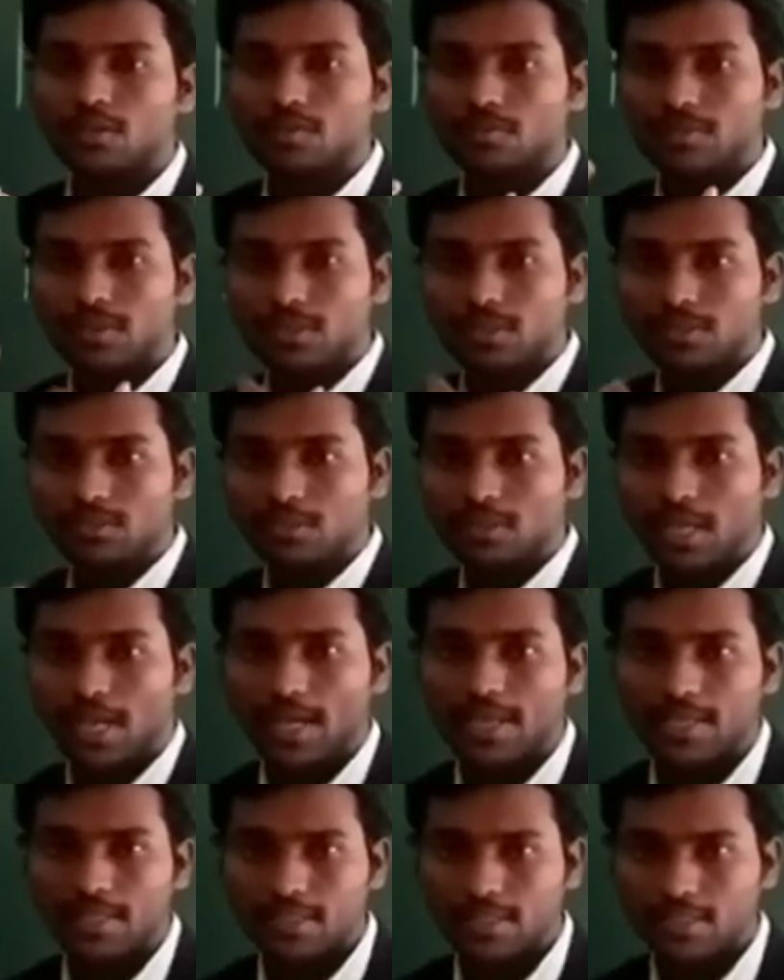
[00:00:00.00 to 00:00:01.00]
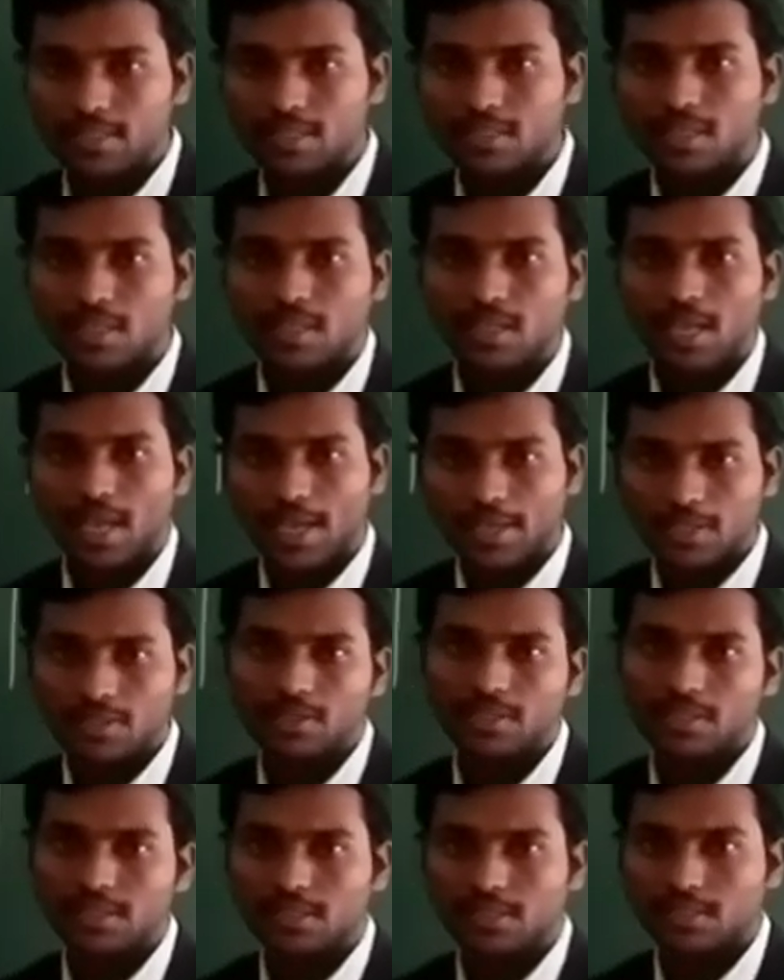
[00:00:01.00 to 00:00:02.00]
with high
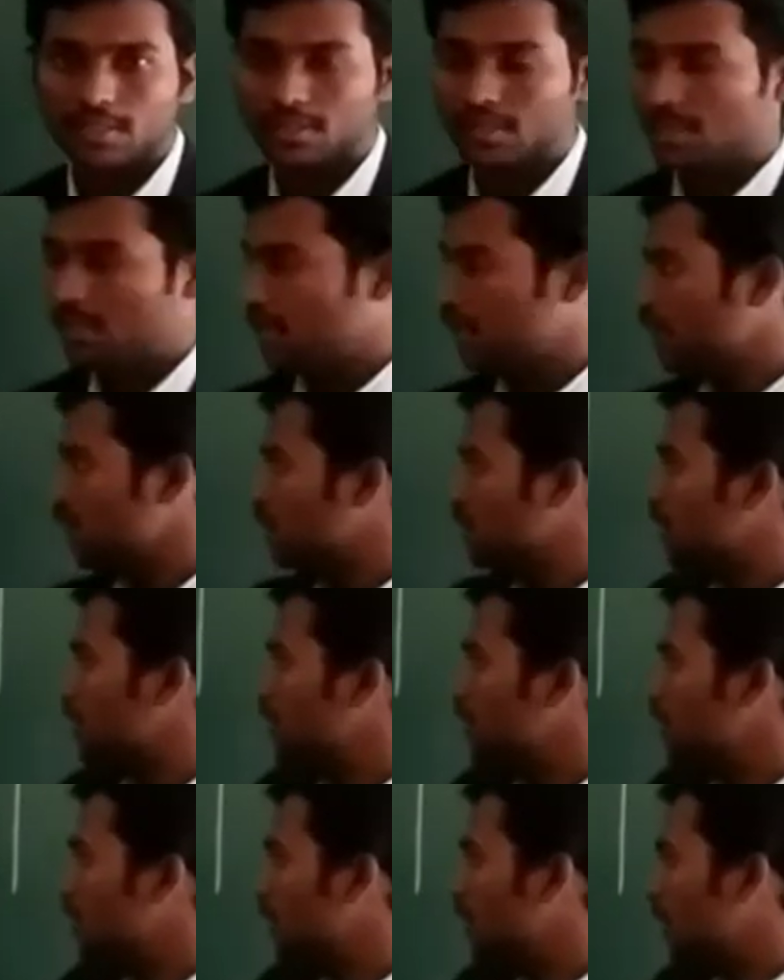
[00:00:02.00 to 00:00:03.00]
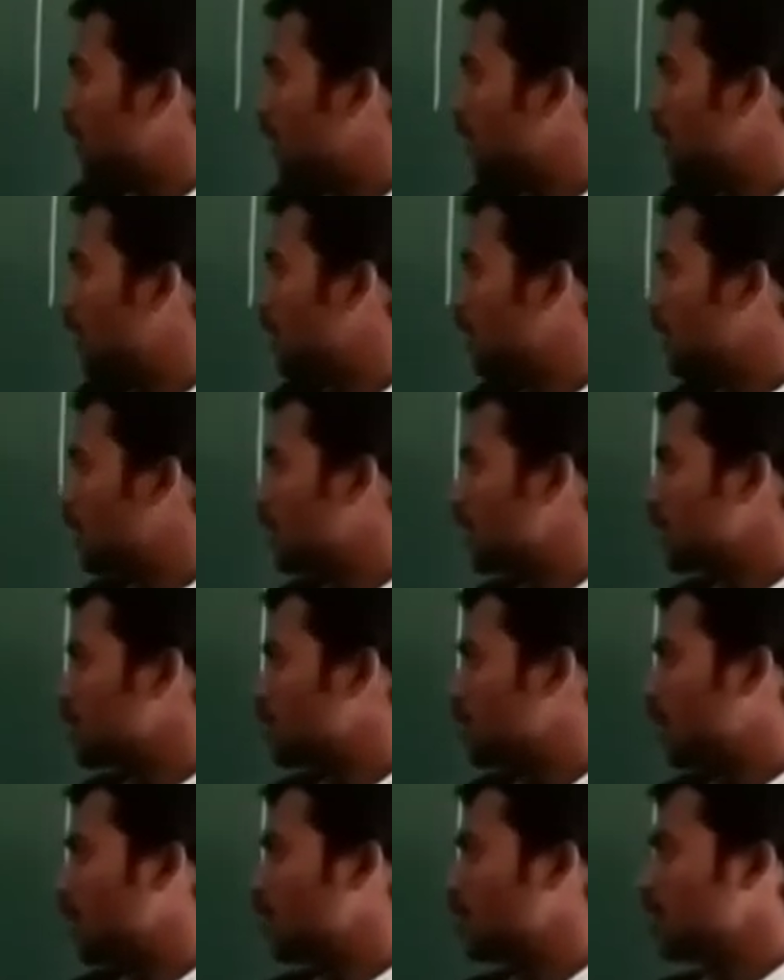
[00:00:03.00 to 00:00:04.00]
accuracy, then delta x
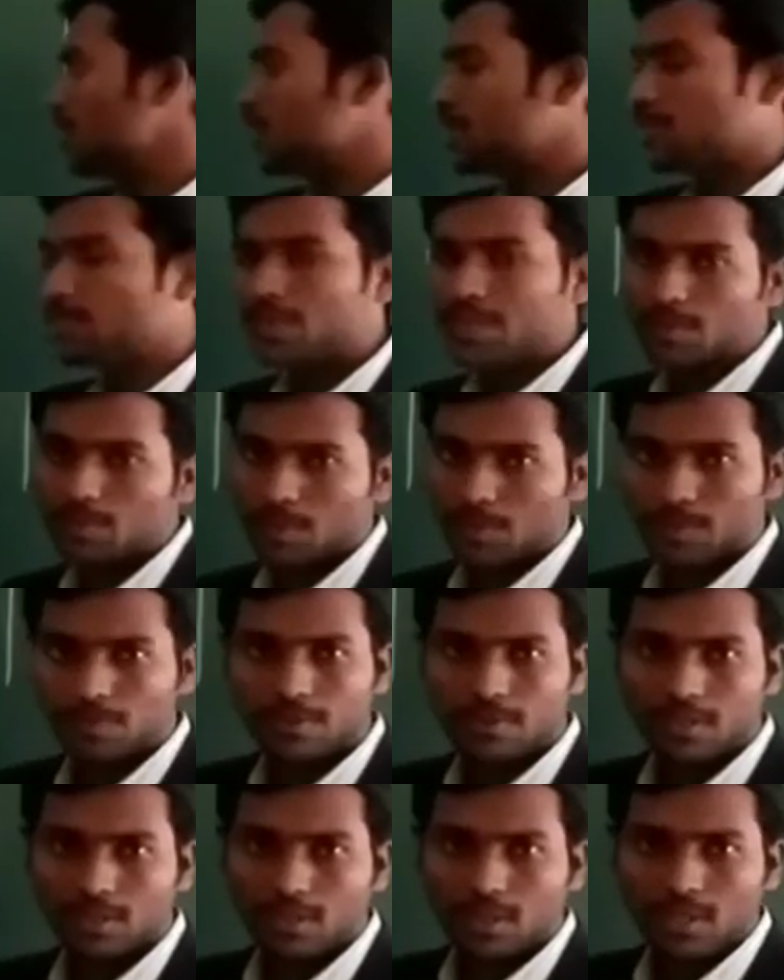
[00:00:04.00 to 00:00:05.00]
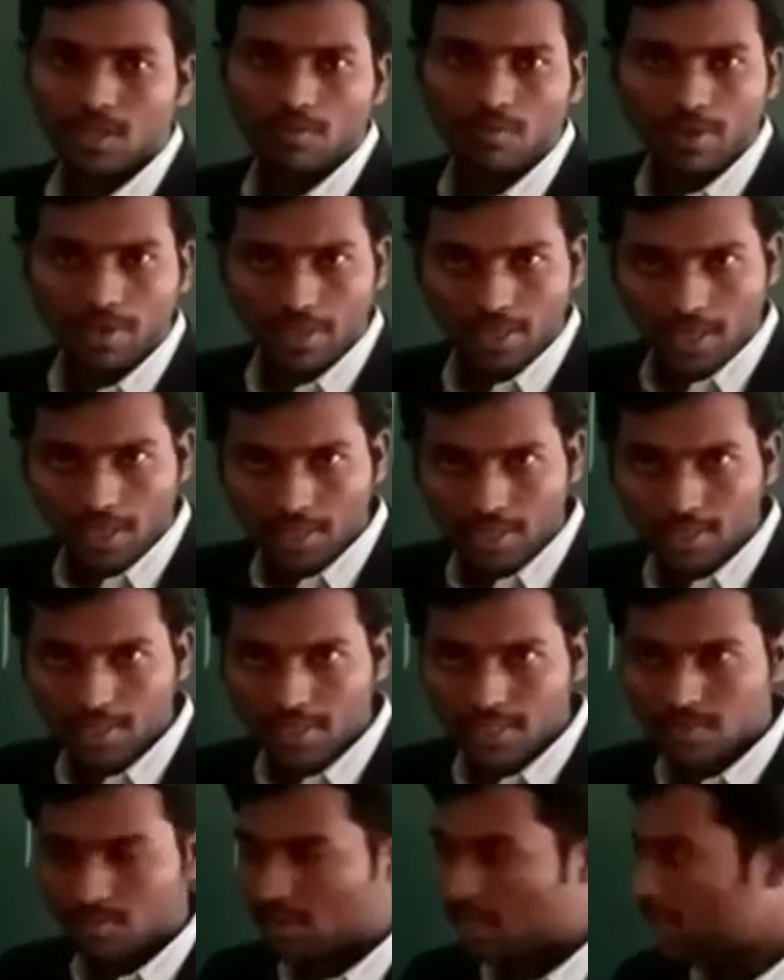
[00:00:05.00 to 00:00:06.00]
value is minimum. When delta
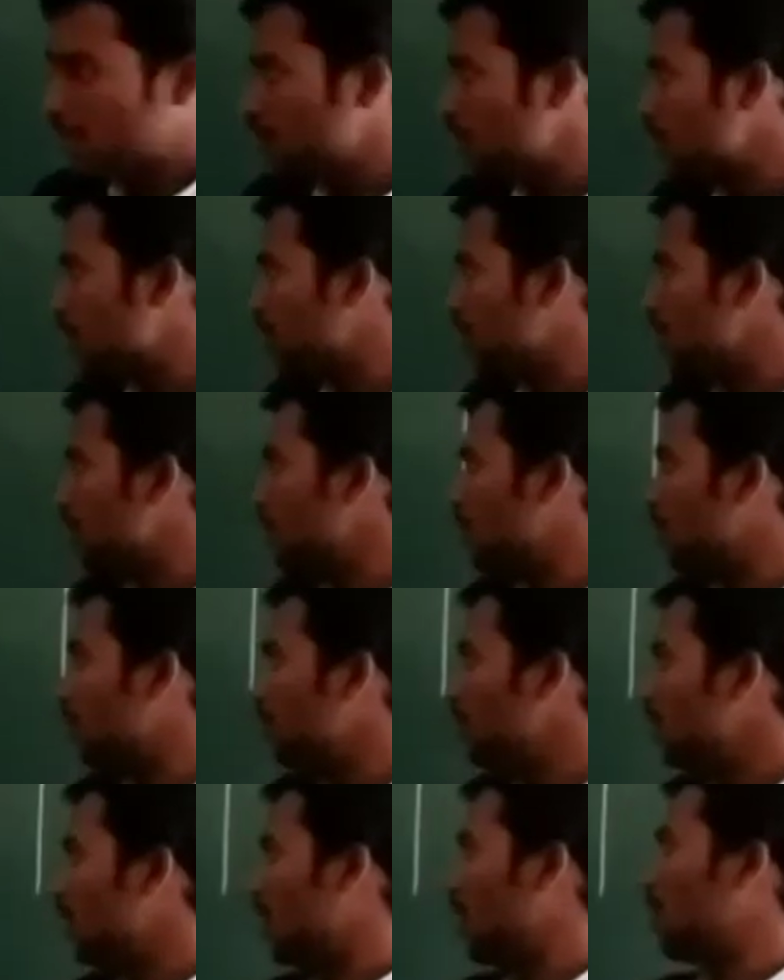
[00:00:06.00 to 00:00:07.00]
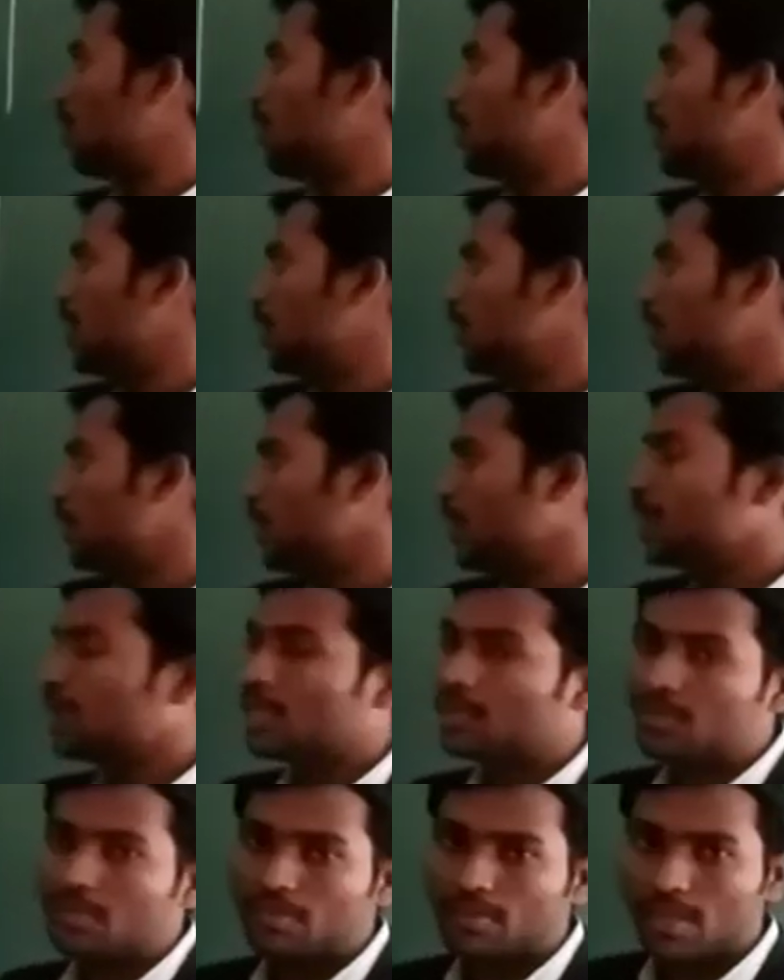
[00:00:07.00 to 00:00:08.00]
x value is minimum, what about delta
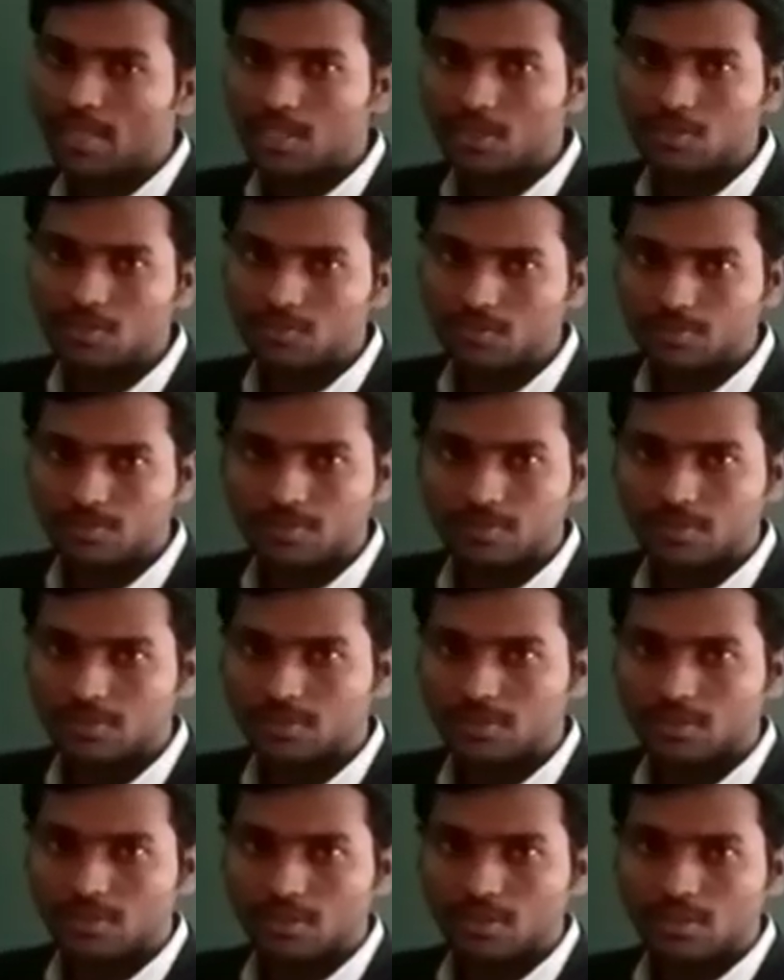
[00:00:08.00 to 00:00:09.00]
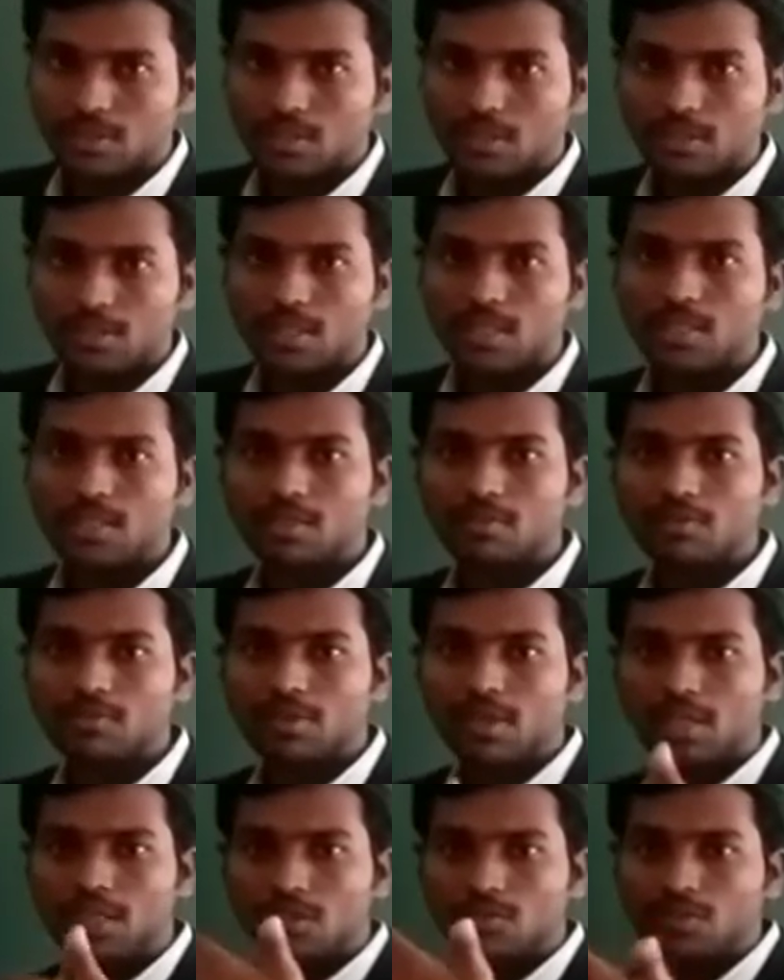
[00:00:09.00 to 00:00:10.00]
v value? Delta v
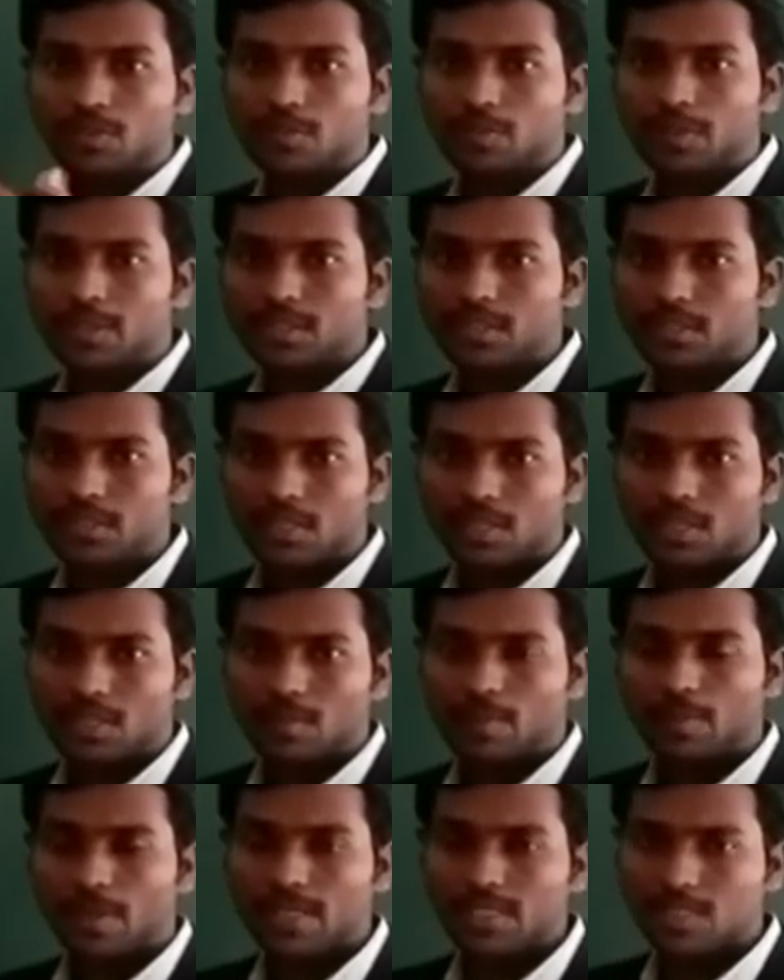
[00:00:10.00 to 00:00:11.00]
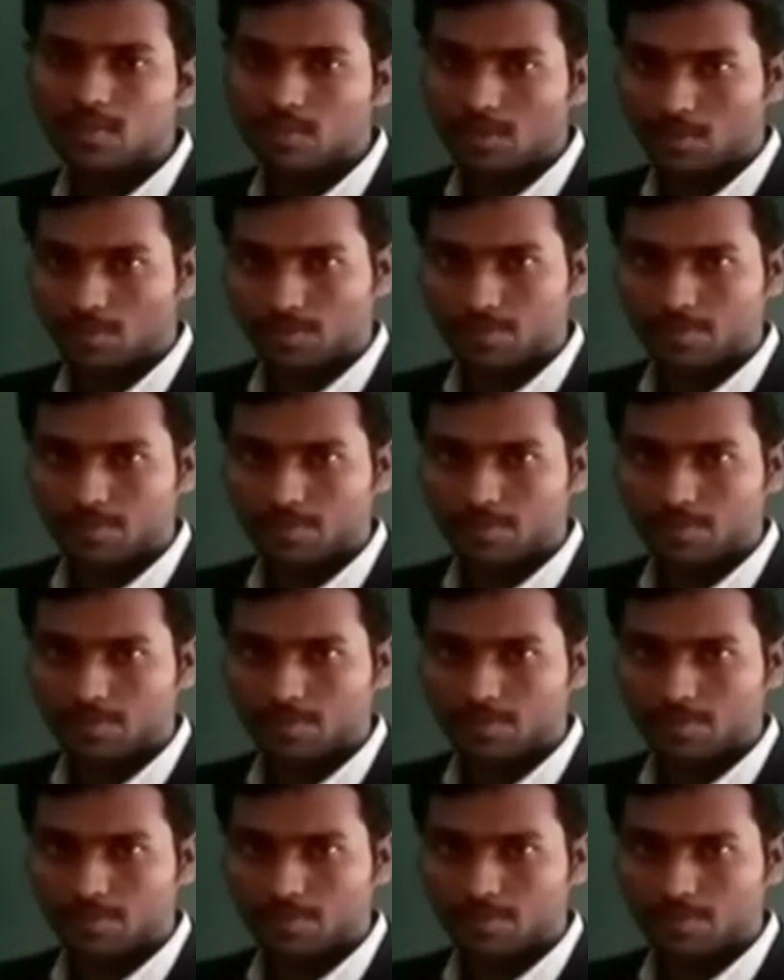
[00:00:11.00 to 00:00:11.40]
value would be maximum.